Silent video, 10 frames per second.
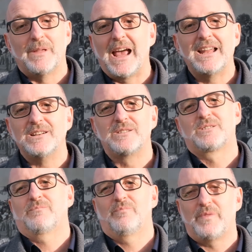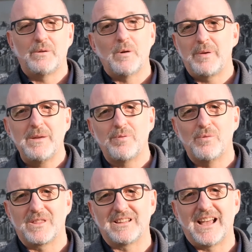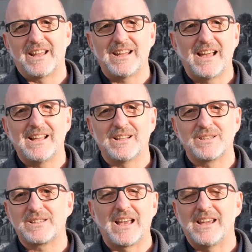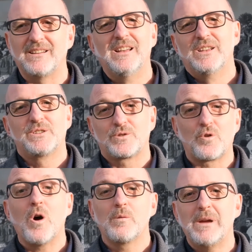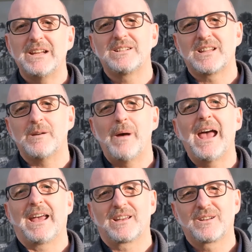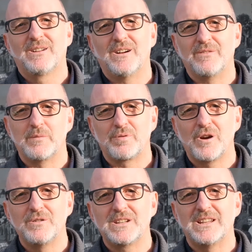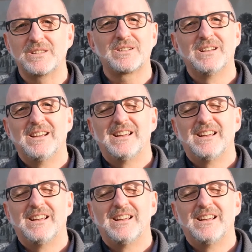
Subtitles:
And there were people with loud hailers saying, "Strong men to the back" of the protest.